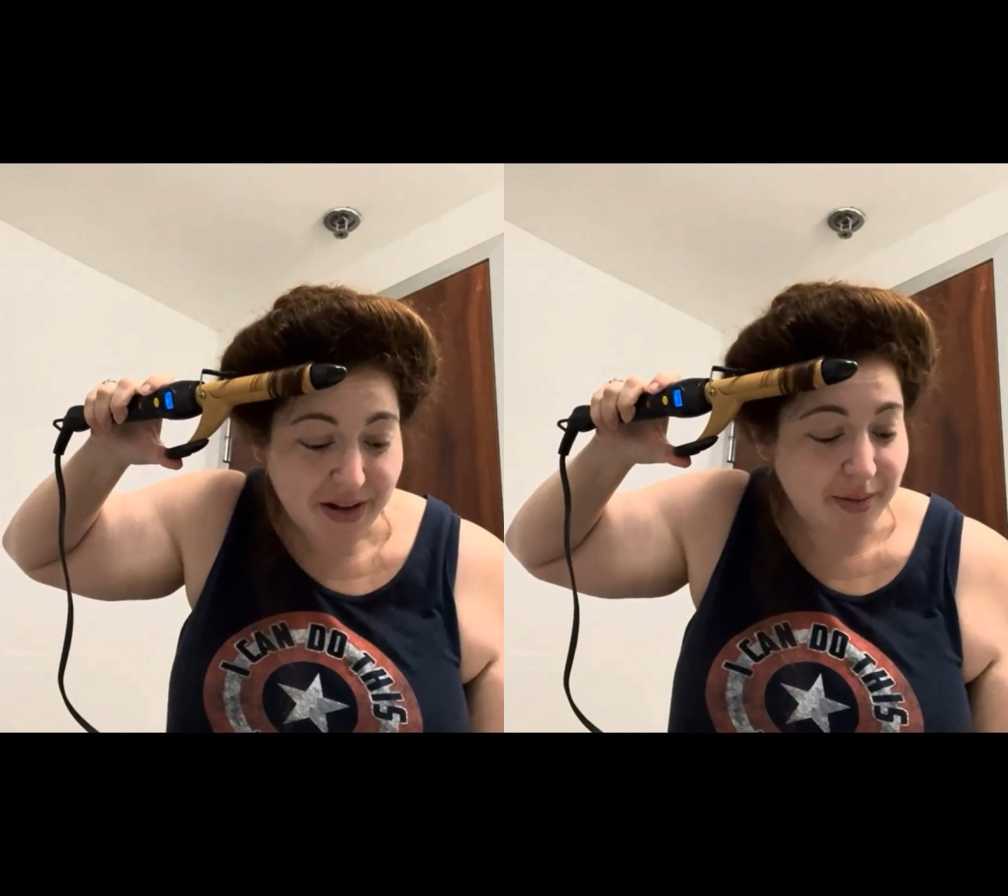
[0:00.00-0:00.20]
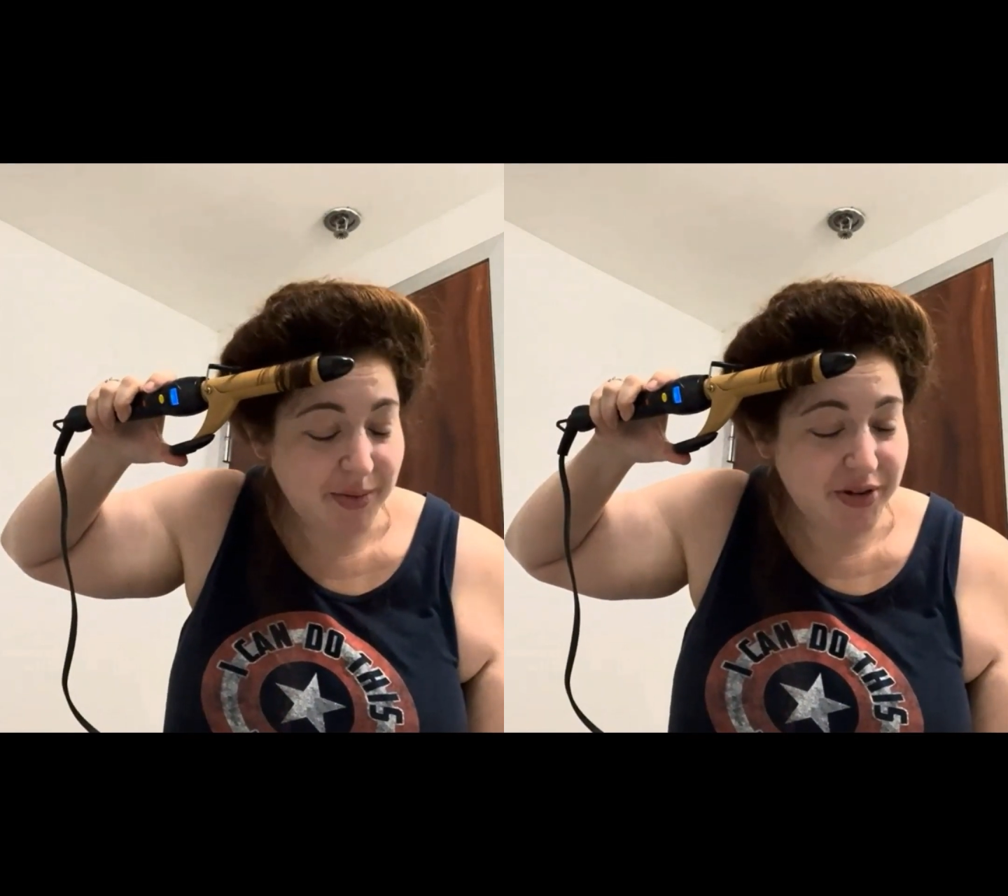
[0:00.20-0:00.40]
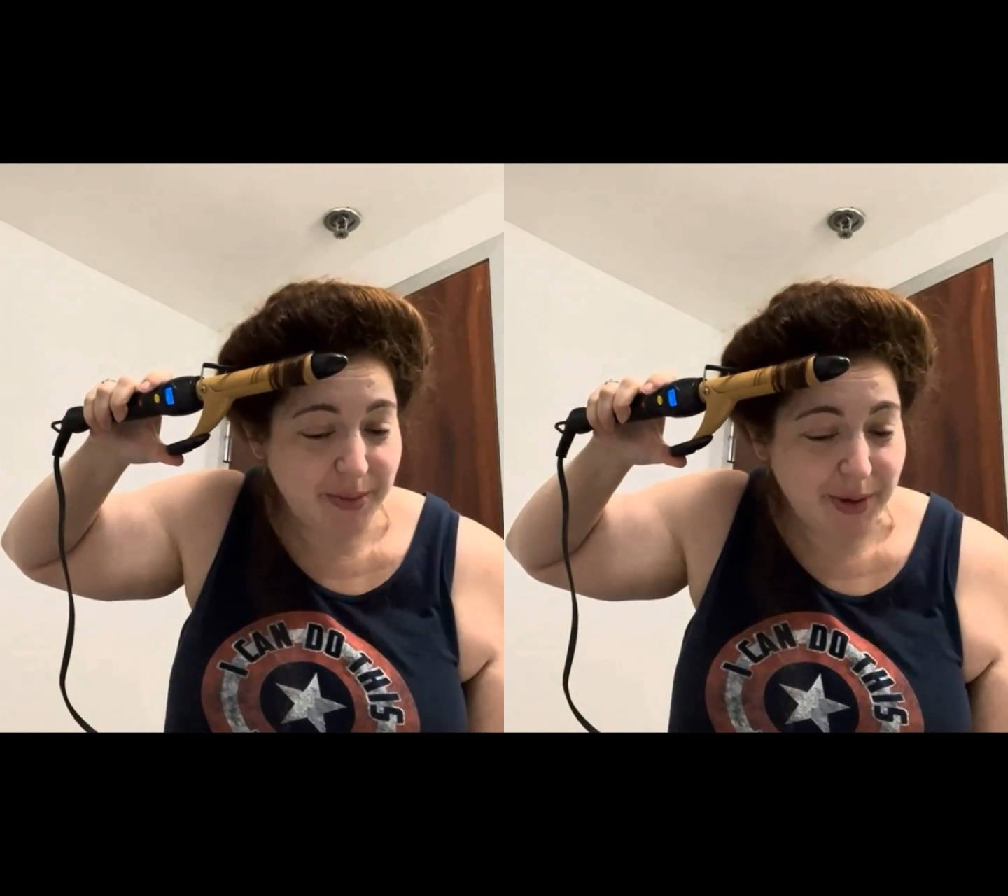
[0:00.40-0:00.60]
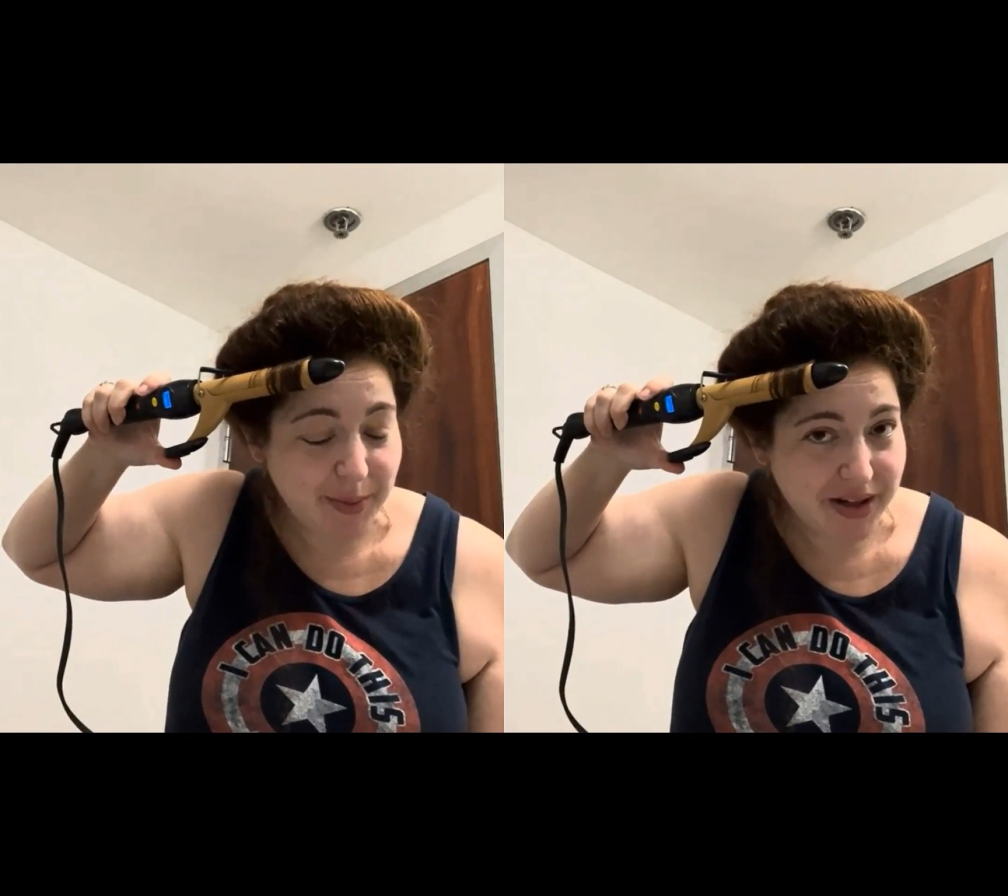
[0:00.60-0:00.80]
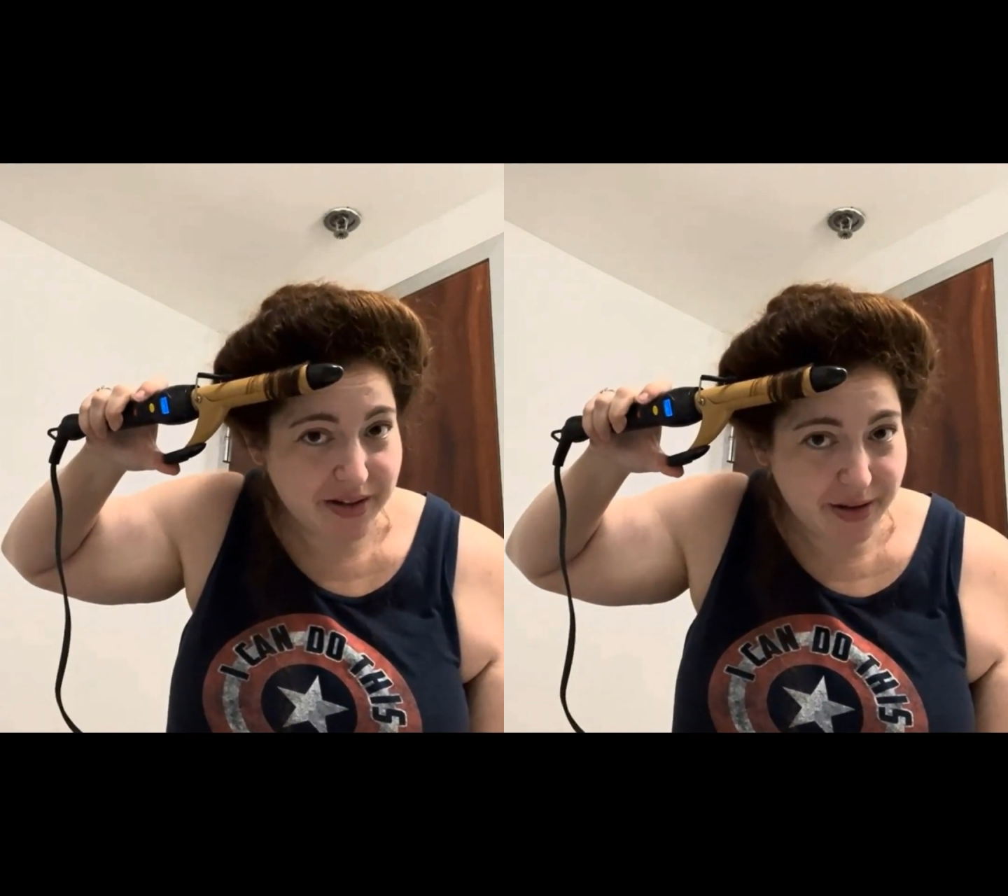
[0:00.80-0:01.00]
I'm
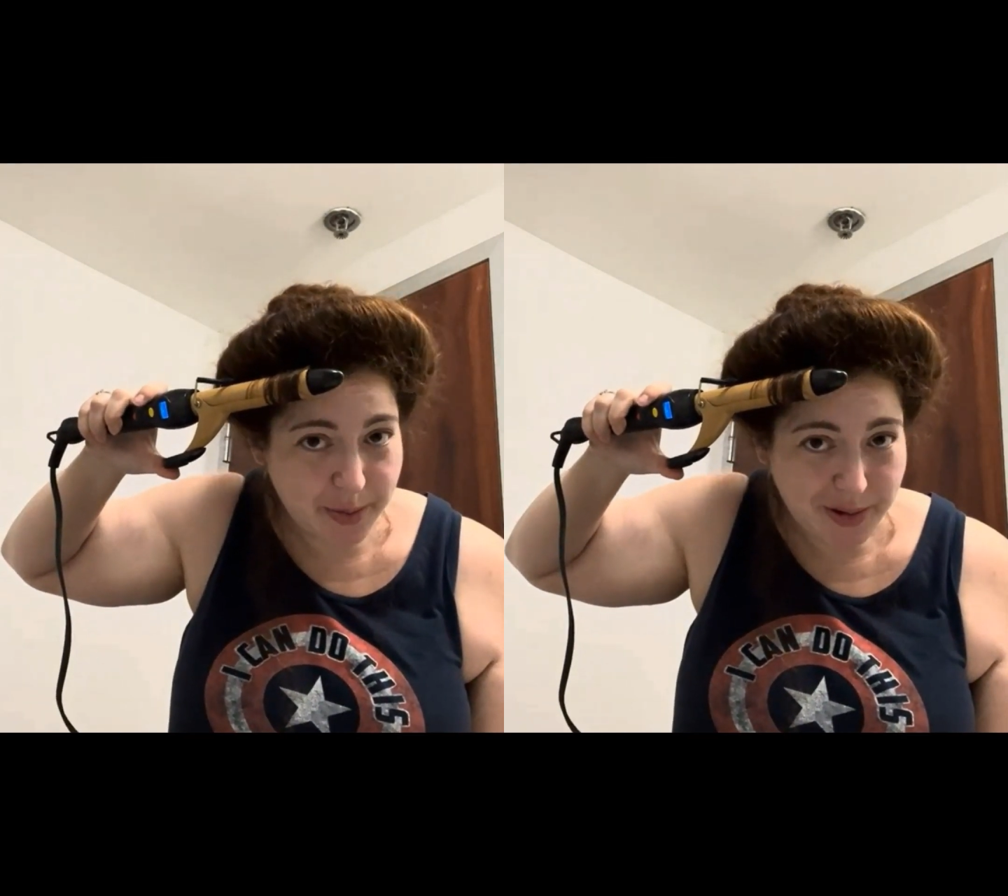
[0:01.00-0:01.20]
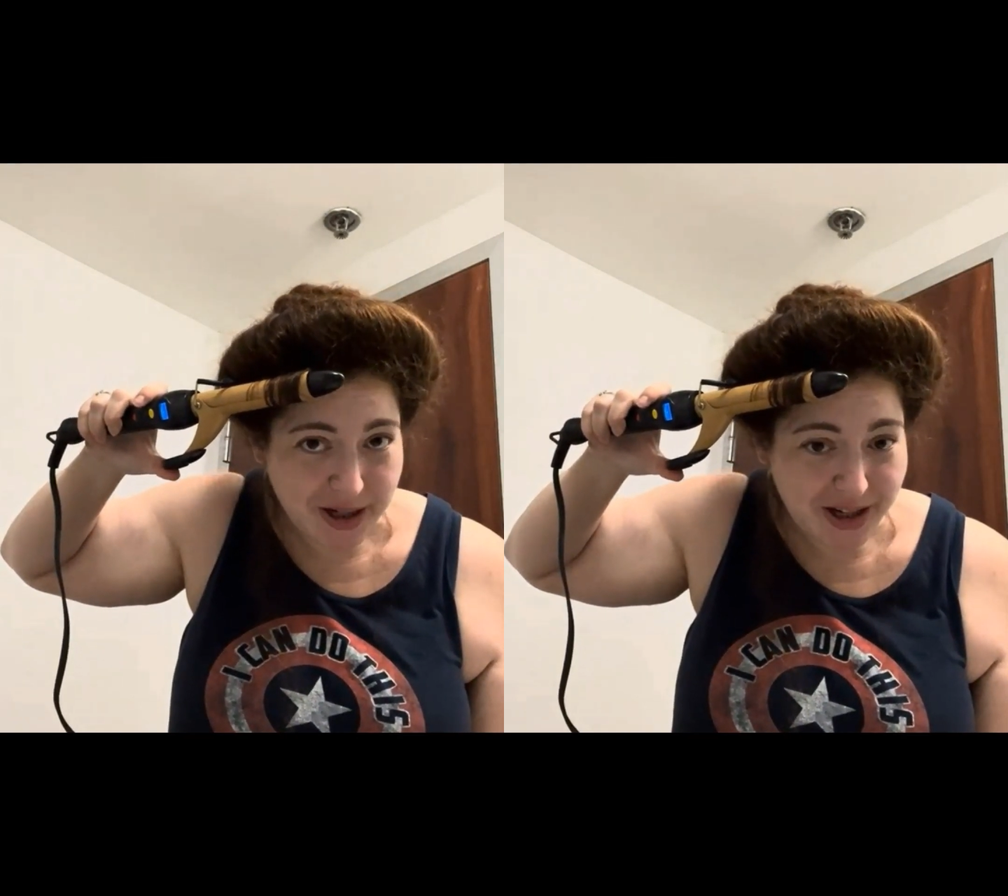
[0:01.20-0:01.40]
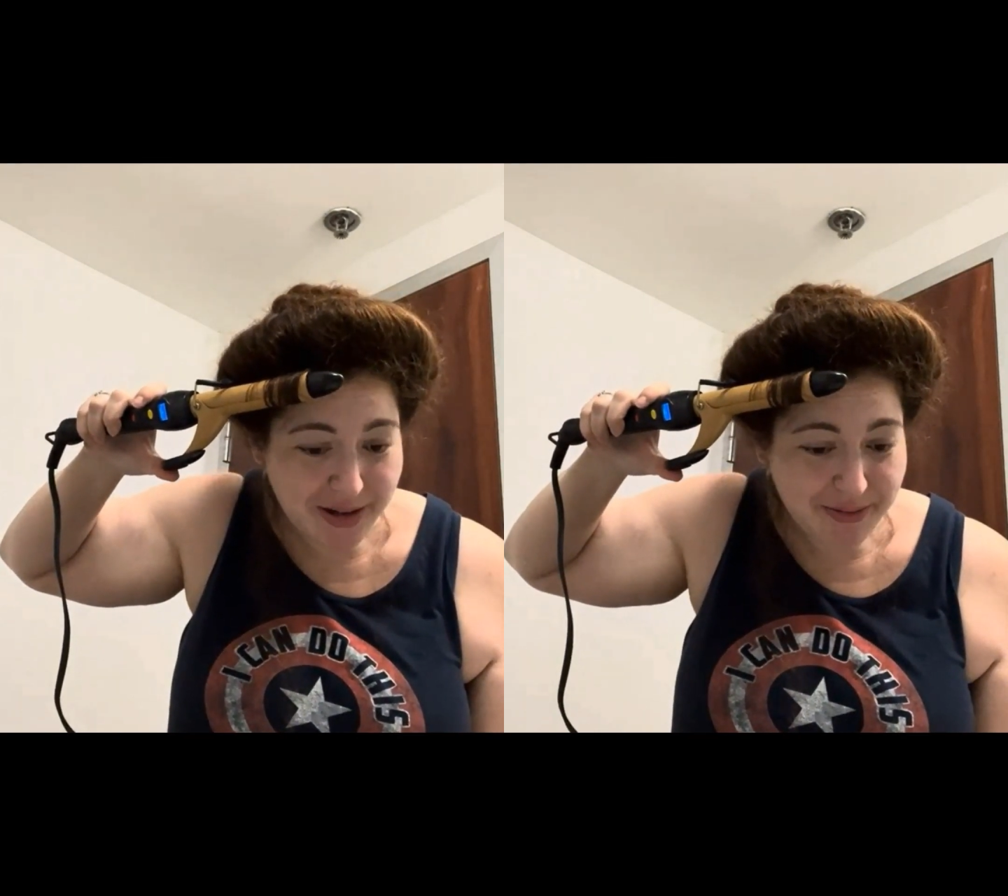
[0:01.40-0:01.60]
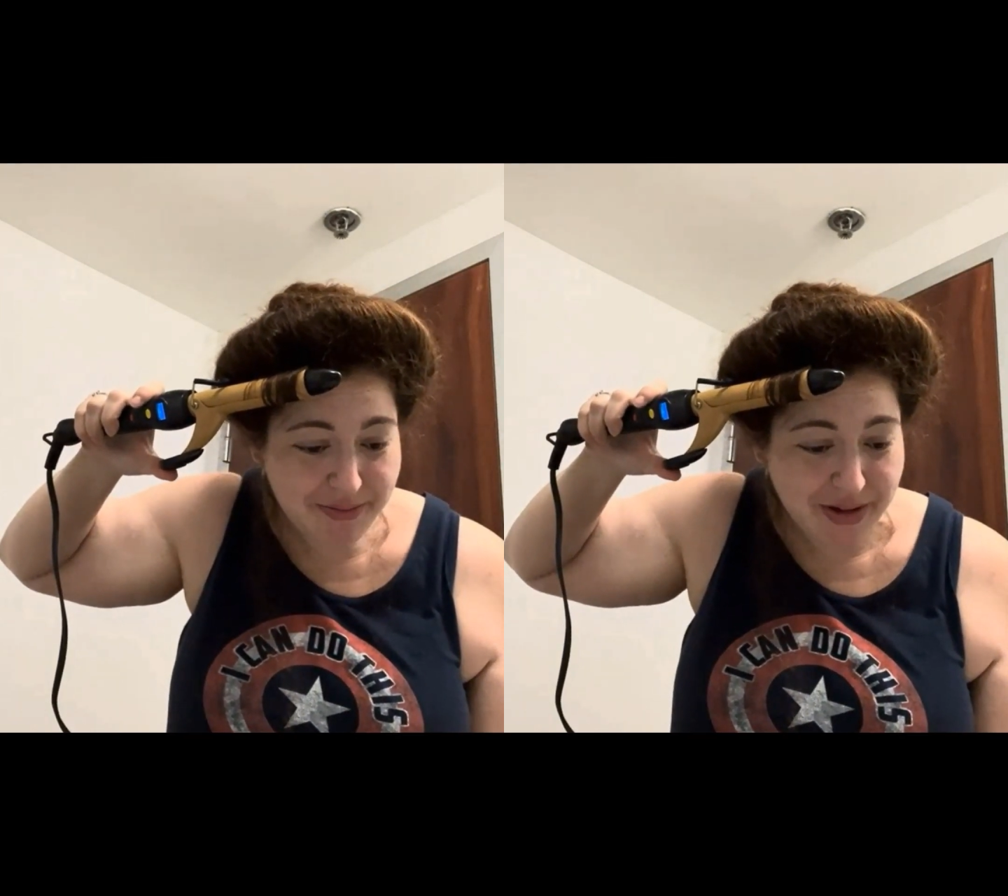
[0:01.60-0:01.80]
assuming because they're pretty,